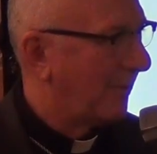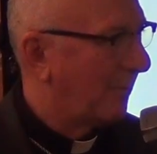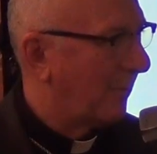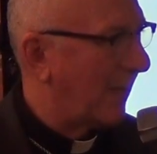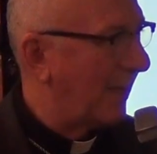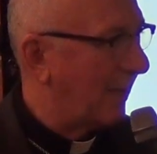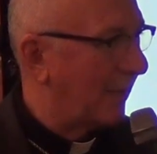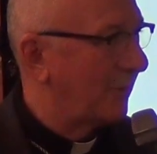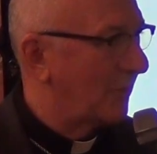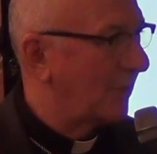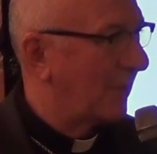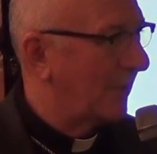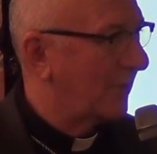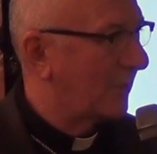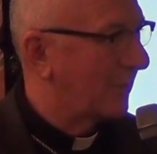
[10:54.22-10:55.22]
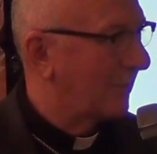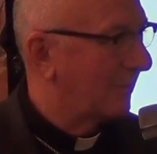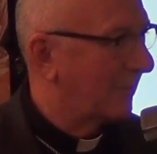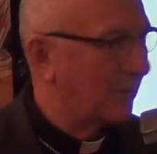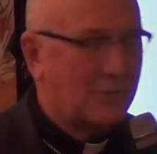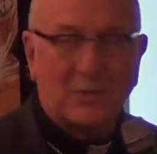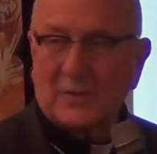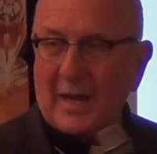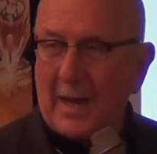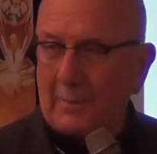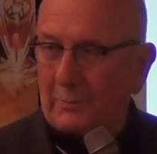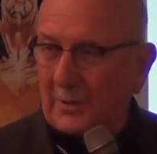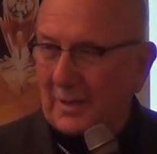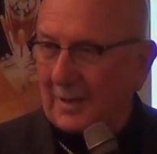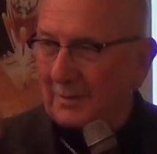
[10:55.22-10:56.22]
My hunch is this is
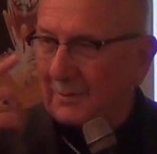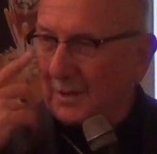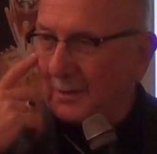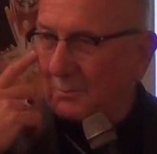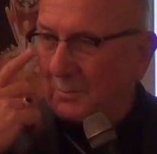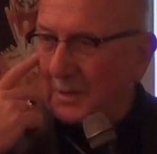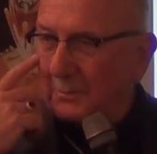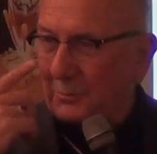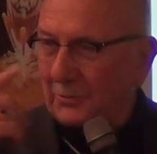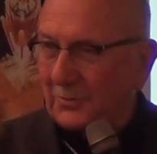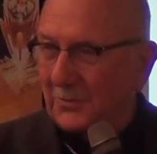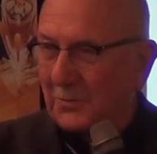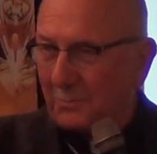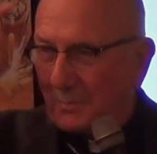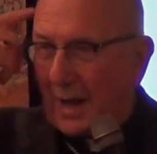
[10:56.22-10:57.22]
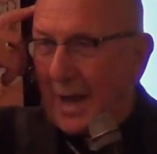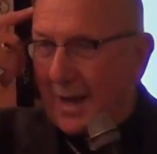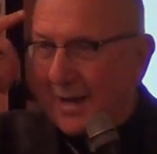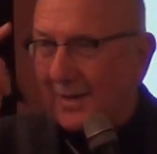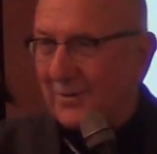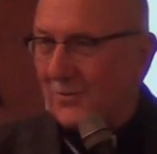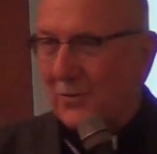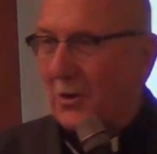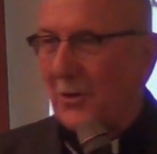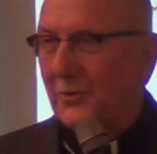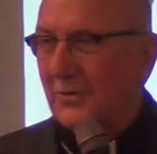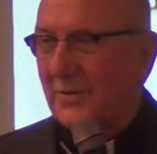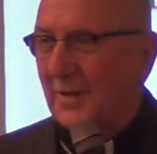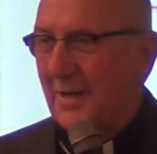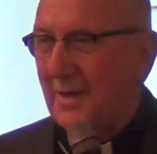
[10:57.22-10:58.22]
happening in people's minds
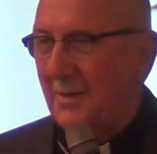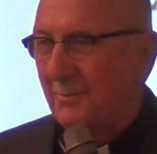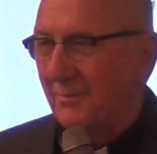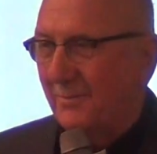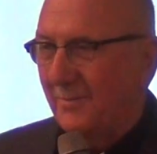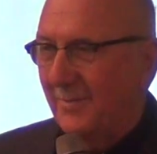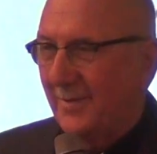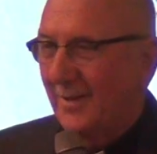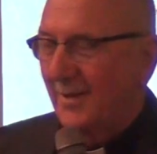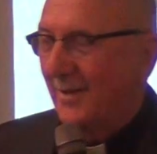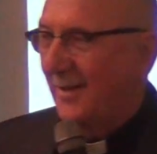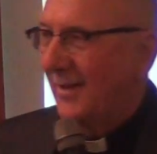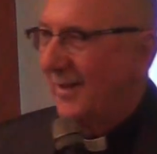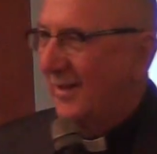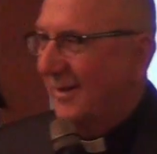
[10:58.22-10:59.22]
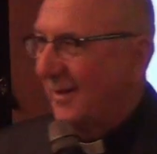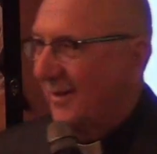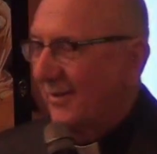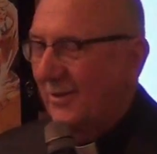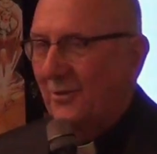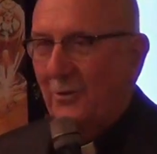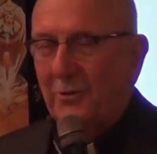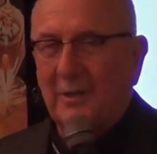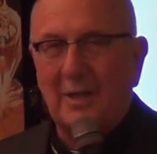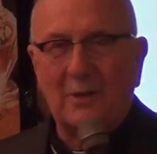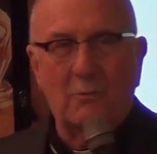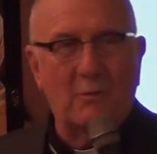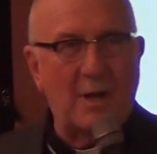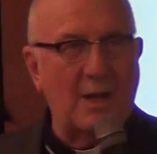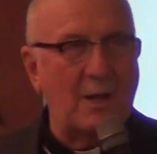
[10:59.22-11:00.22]
all the time. They're looking
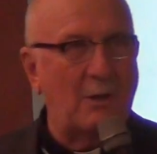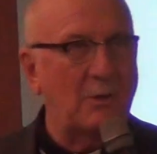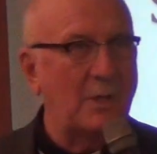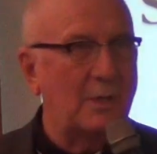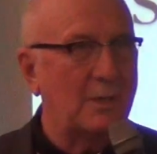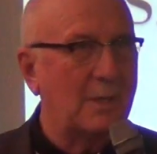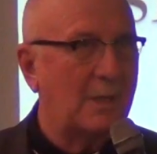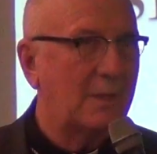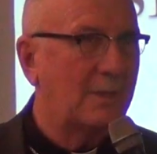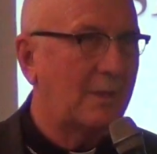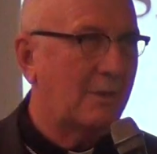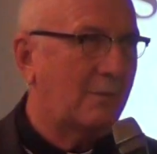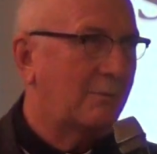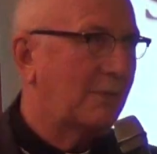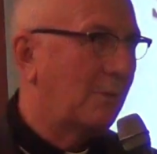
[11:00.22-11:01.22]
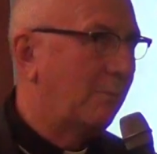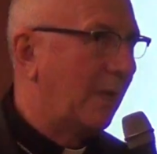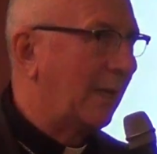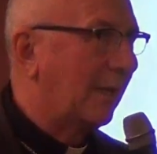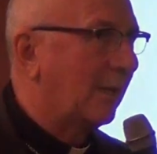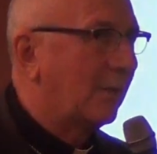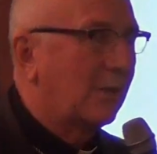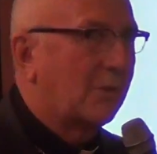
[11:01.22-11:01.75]
around and they're making